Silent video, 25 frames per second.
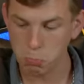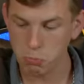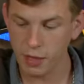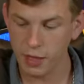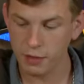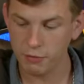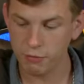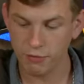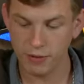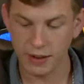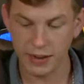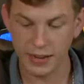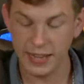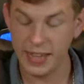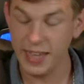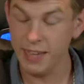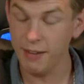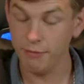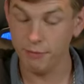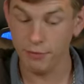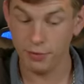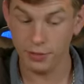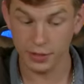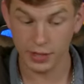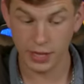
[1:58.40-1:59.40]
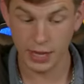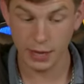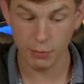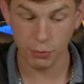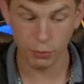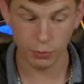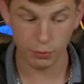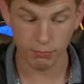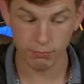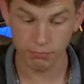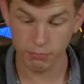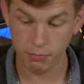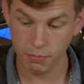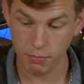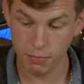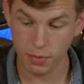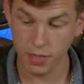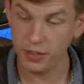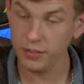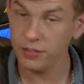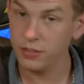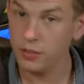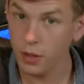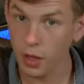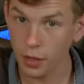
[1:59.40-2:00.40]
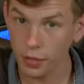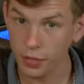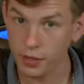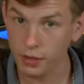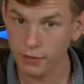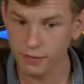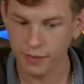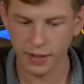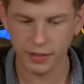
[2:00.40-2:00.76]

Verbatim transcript: That's really it for the keyboard. There's nothing